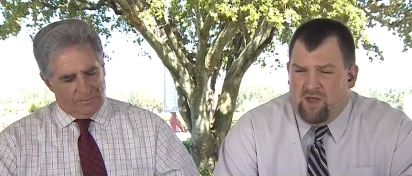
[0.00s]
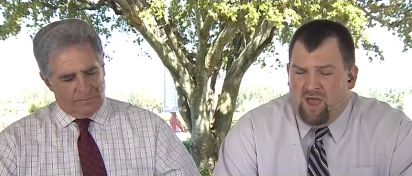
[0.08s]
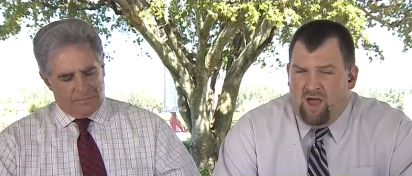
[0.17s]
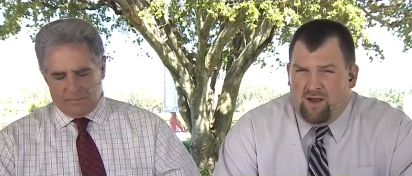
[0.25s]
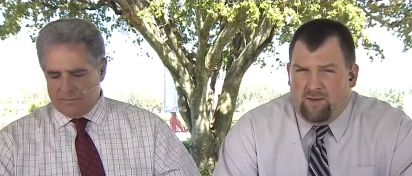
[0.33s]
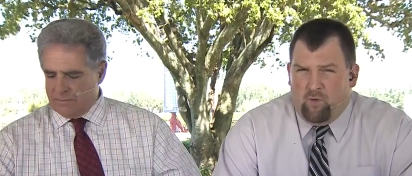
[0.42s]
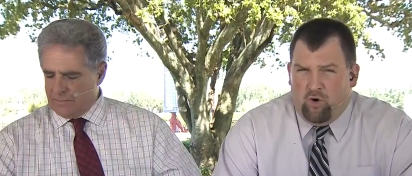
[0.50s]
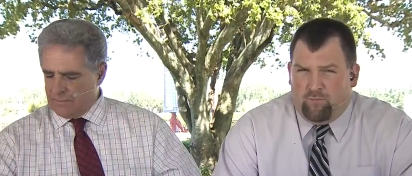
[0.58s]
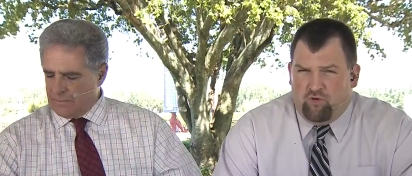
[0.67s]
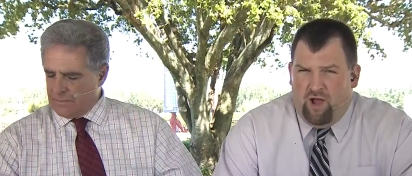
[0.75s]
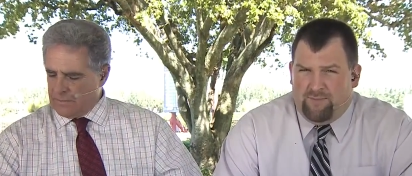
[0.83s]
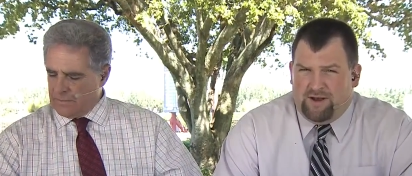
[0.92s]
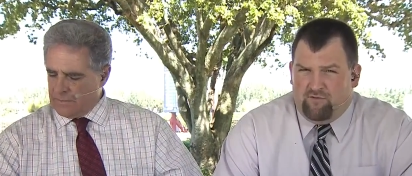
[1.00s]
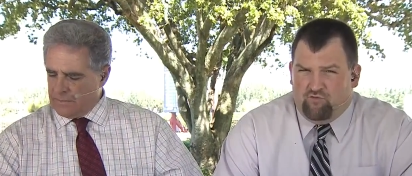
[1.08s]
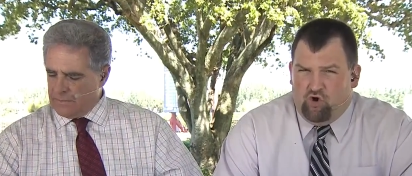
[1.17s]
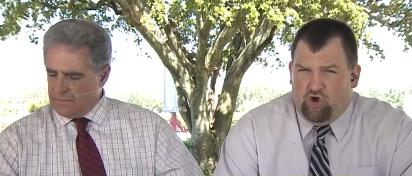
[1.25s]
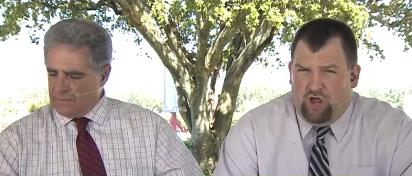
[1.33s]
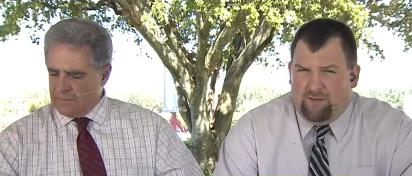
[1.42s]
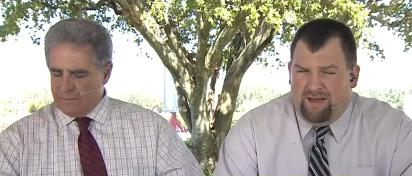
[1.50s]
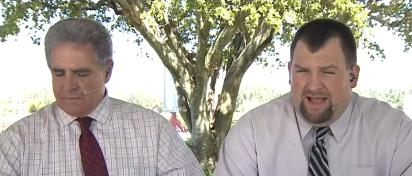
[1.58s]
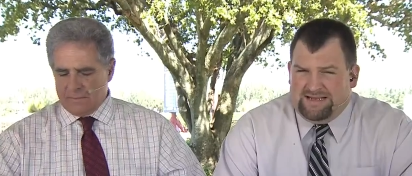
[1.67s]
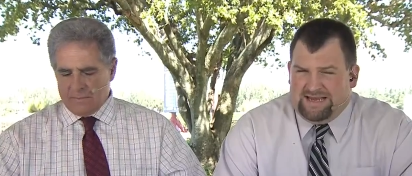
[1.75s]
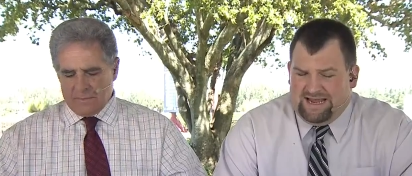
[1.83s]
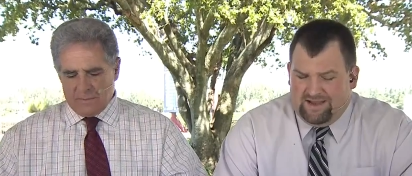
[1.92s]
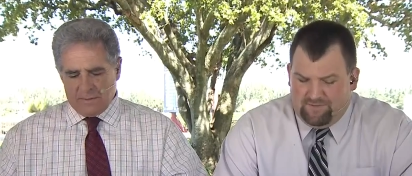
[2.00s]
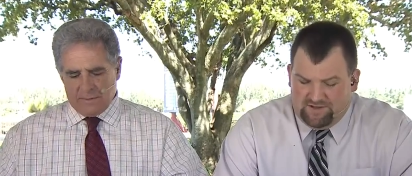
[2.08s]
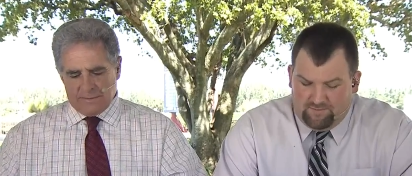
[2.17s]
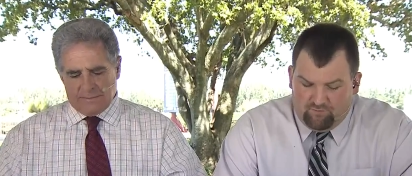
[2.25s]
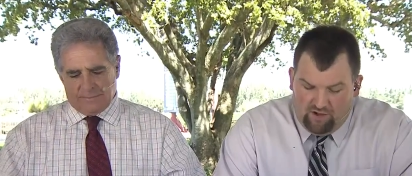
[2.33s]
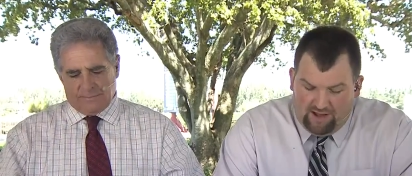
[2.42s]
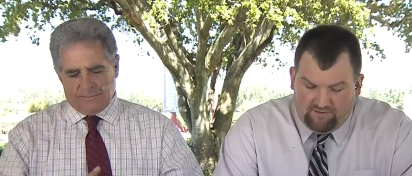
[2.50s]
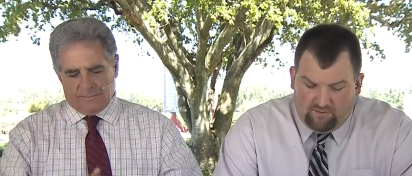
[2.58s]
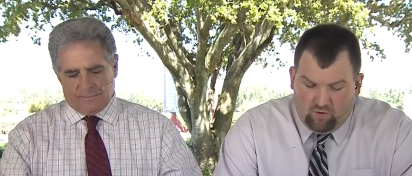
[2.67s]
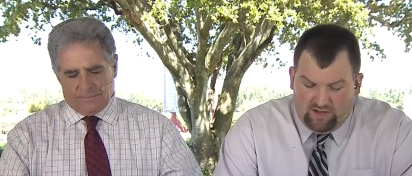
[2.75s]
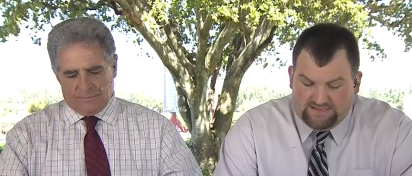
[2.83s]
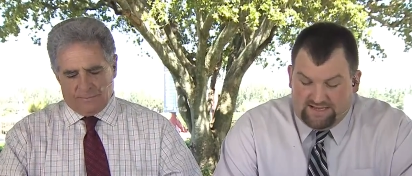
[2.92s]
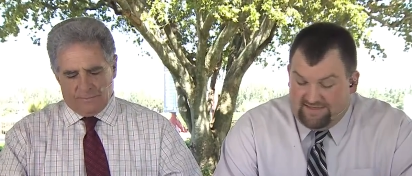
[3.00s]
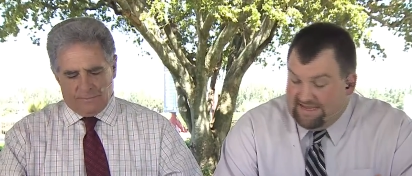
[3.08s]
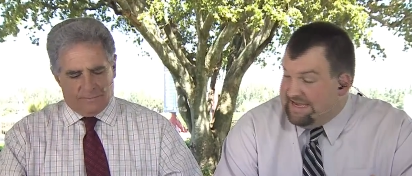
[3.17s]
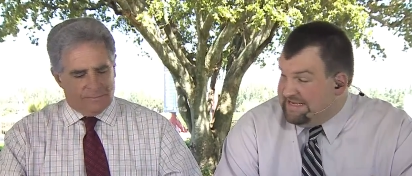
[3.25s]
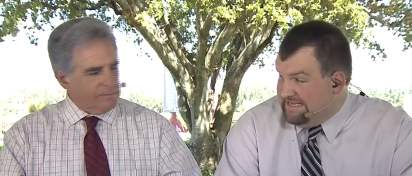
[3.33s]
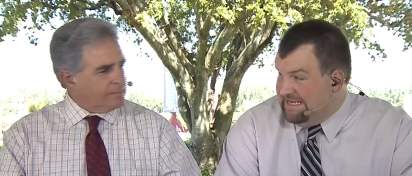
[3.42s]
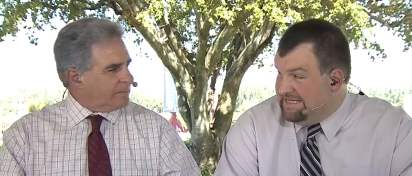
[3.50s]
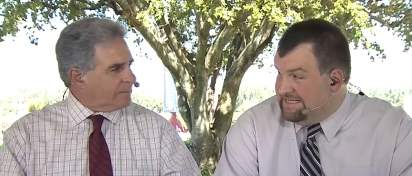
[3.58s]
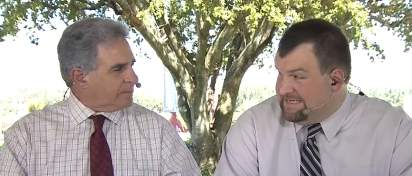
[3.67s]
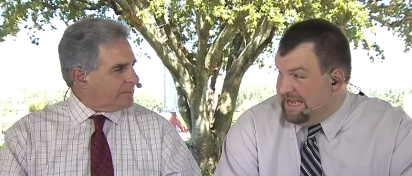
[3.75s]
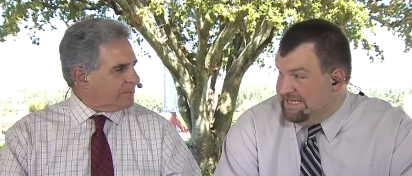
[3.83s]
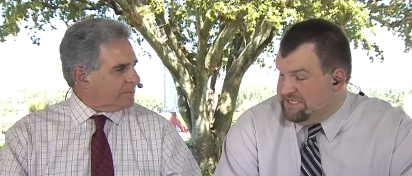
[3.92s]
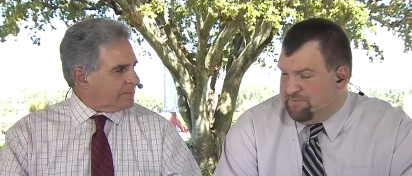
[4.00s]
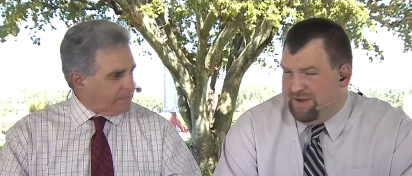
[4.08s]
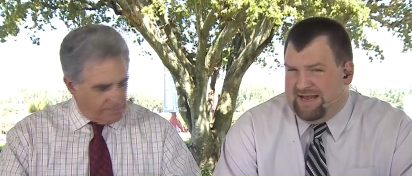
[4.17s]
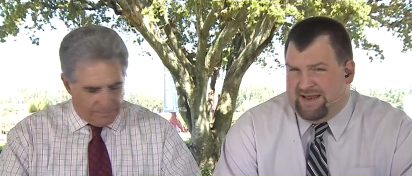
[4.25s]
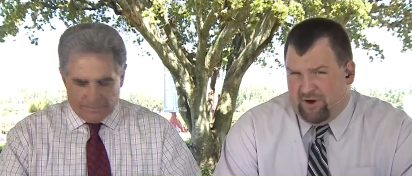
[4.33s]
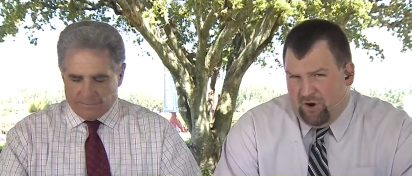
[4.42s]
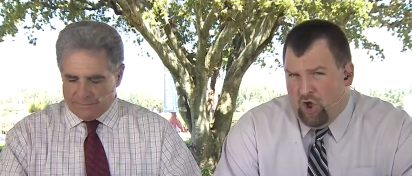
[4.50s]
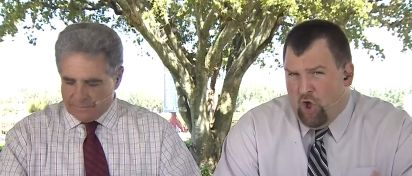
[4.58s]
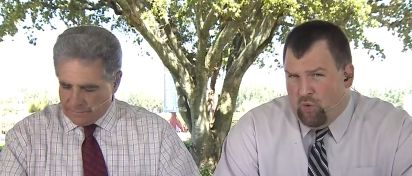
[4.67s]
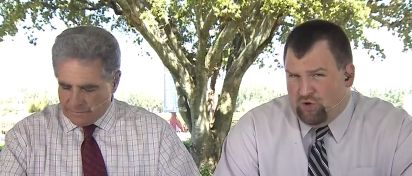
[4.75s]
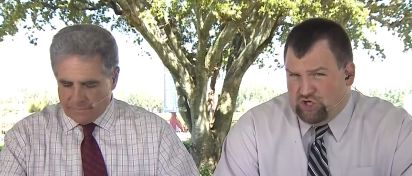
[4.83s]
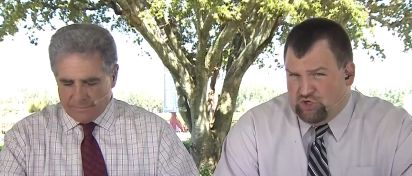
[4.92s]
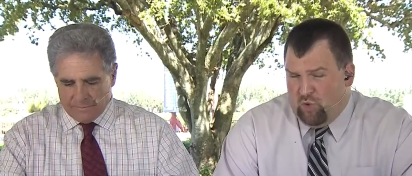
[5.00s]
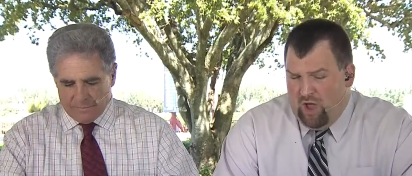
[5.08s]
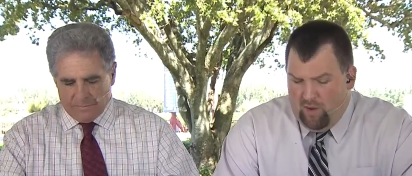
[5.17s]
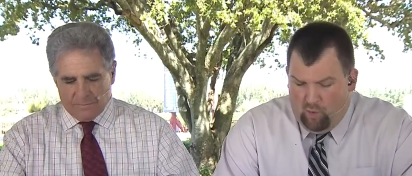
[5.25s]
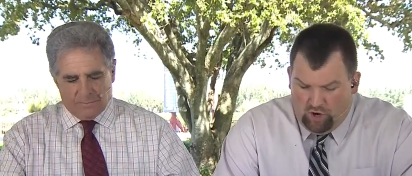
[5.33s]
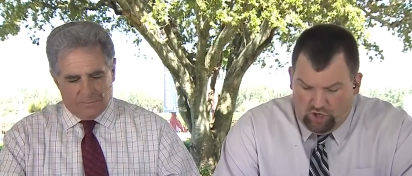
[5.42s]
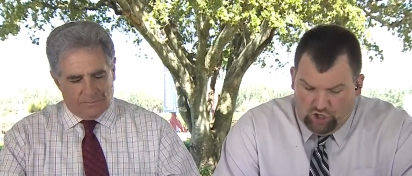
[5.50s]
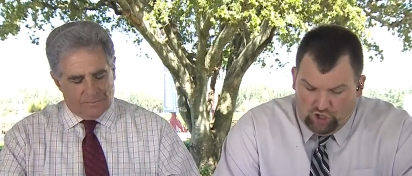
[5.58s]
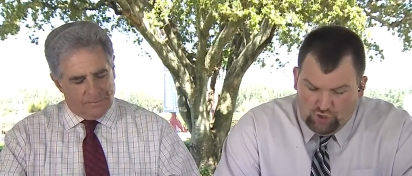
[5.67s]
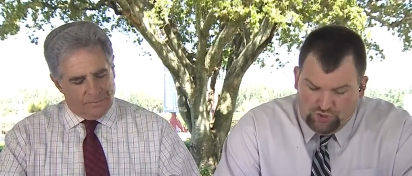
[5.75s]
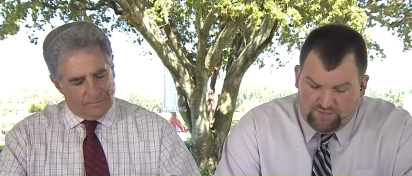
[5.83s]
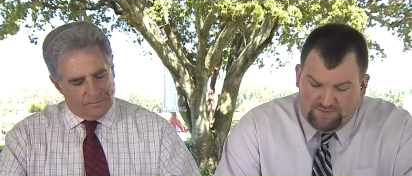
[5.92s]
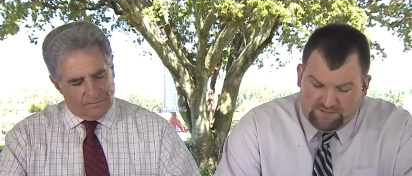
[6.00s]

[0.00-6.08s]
Speaker 1: on a more prominent role on my ticket, but the problem was I think he's the inside speed here, which is why I wanted to use him.